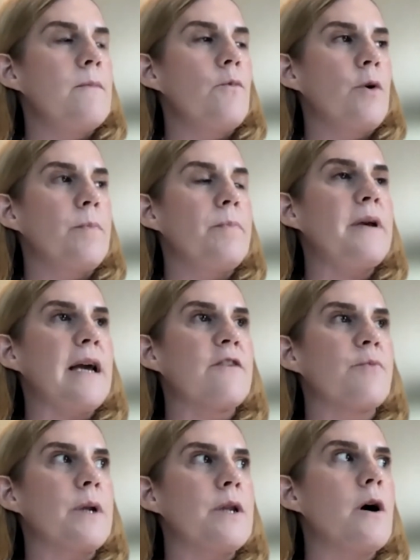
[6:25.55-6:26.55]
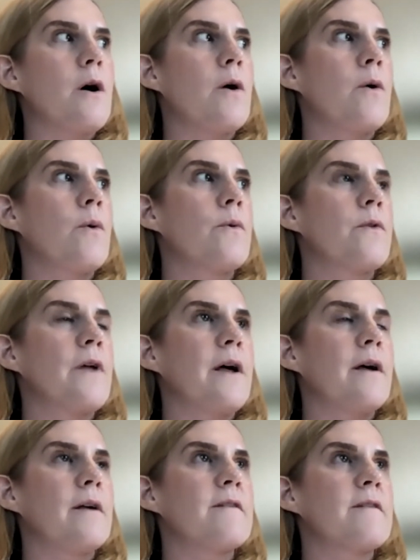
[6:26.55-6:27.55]
would be, as we know,
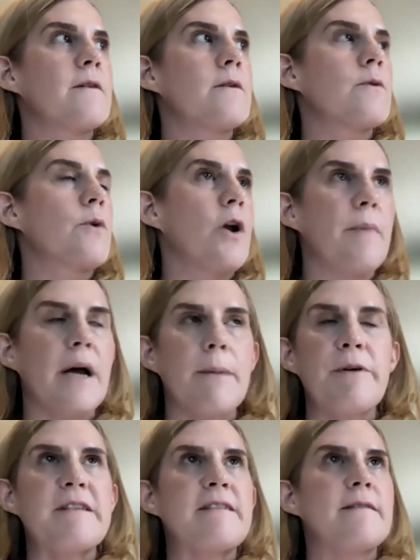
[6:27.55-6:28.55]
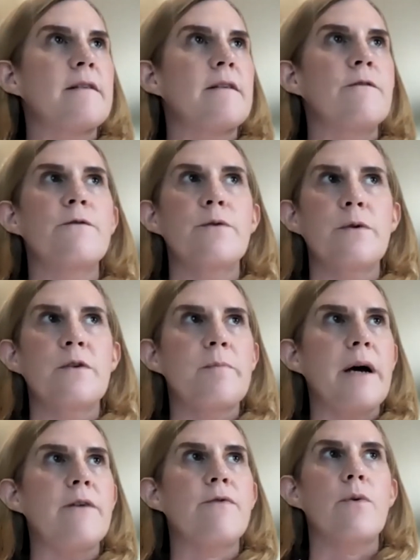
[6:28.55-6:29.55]
that clonal hematopoiesis is influenced
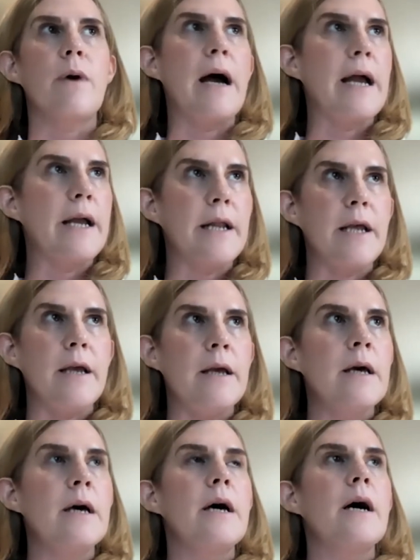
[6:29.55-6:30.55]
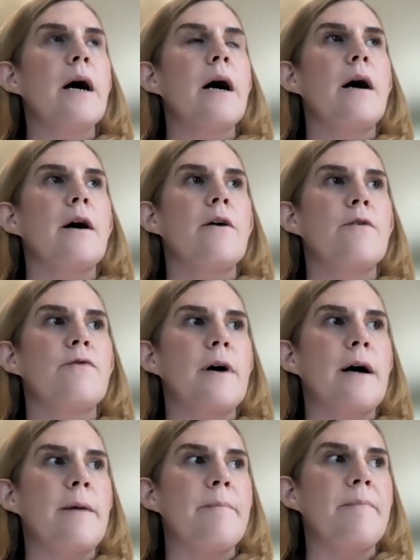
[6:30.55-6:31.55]
by a variety of
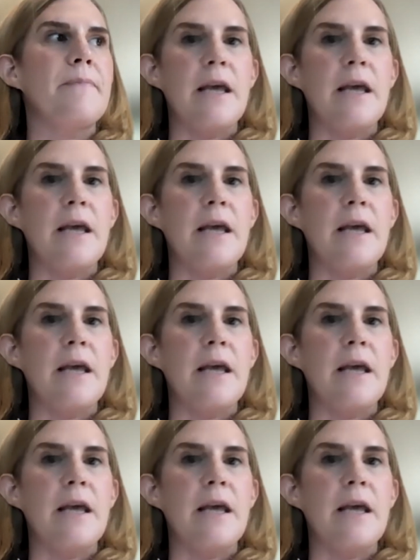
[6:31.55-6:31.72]
um,